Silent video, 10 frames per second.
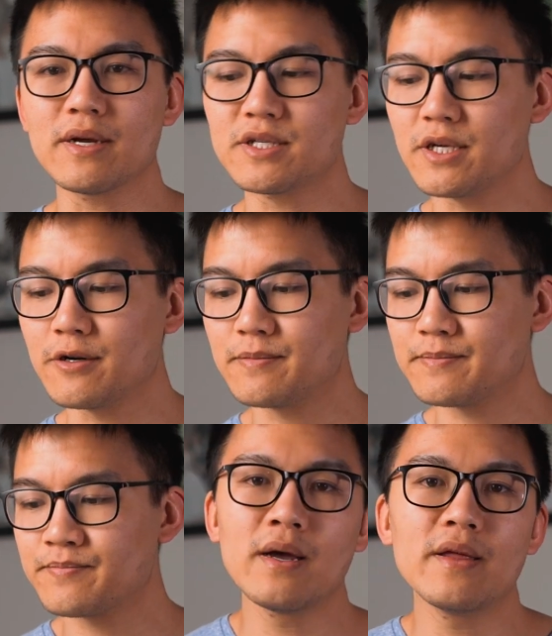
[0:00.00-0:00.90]
ratio.
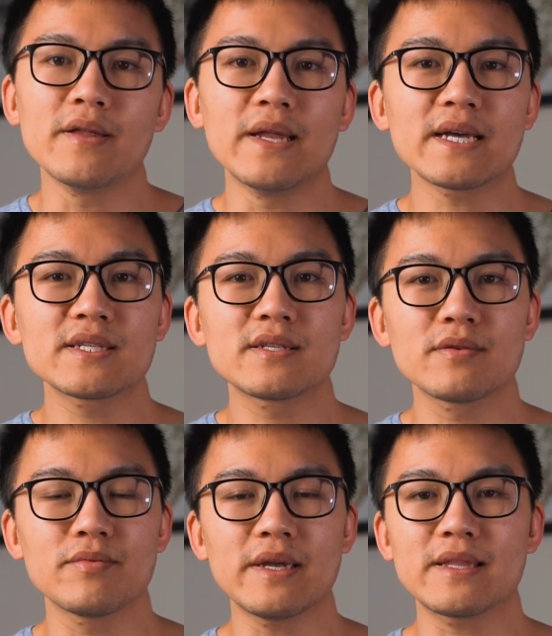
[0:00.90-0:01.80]
The next
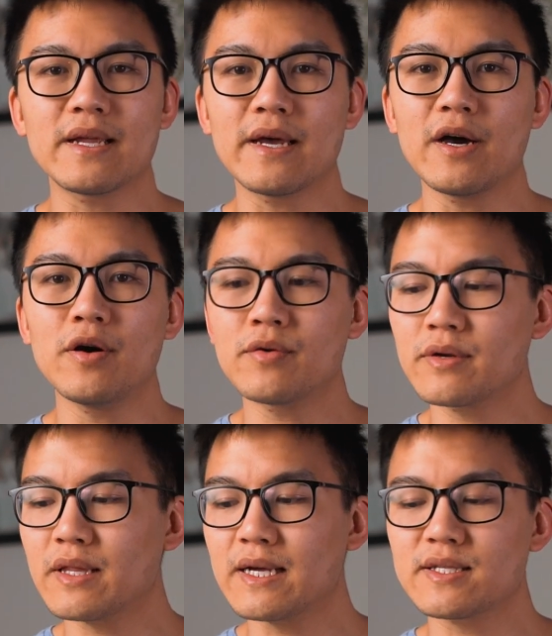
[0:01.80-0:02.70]
REIT that I
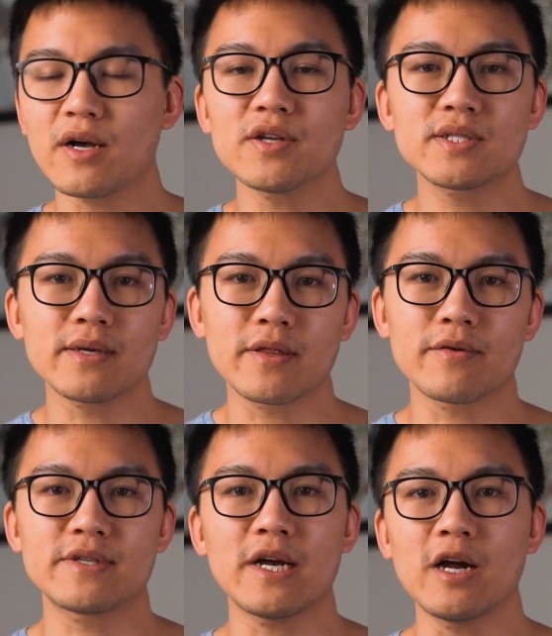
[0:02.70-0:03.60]
own that's also in the
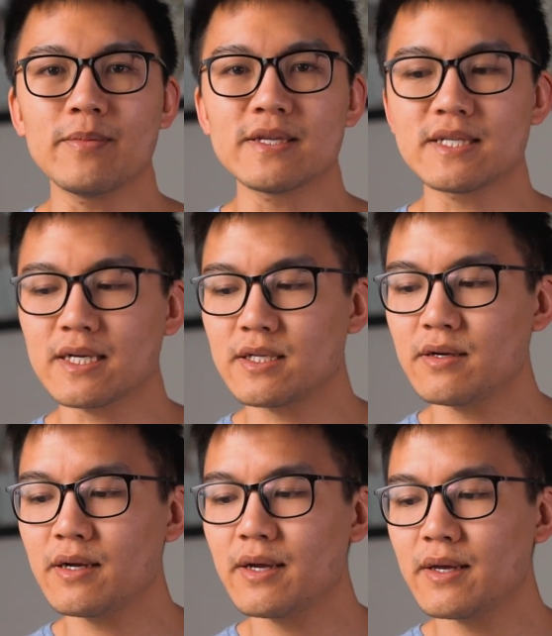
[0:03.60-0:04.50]
retirement
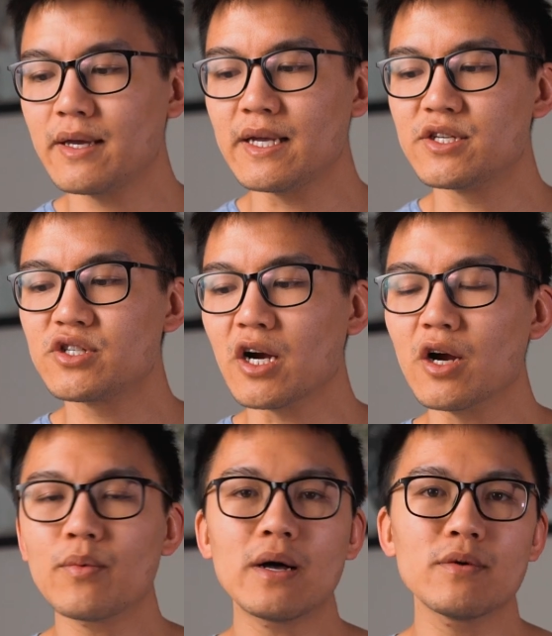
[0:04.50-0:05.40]
sector is
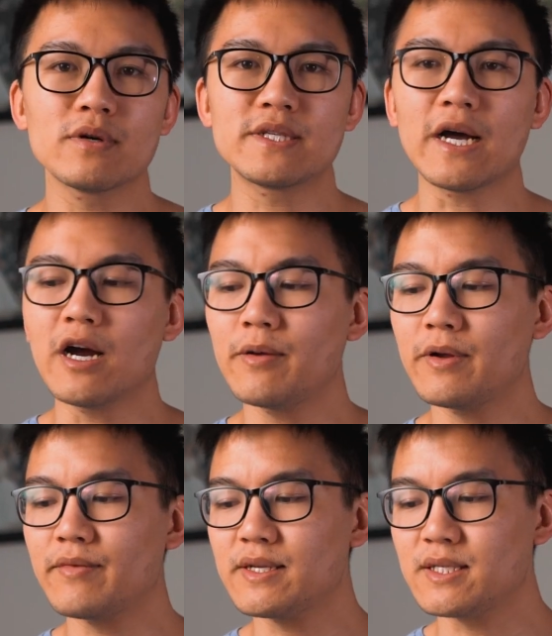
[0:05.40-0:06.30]
Chartwell
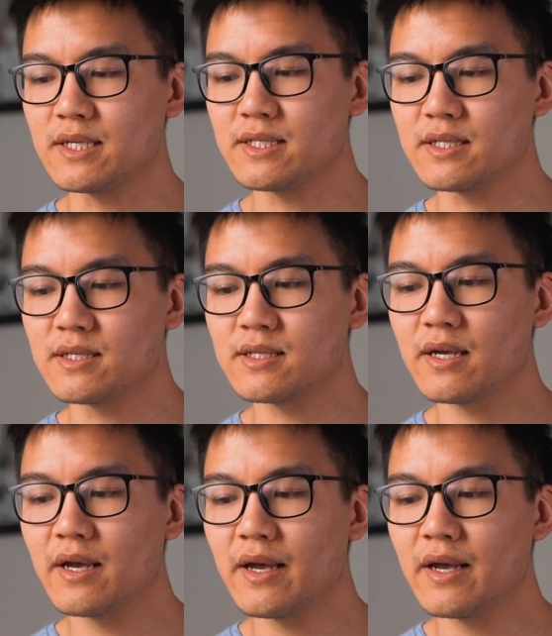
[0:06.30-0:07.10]
Retirement Residences.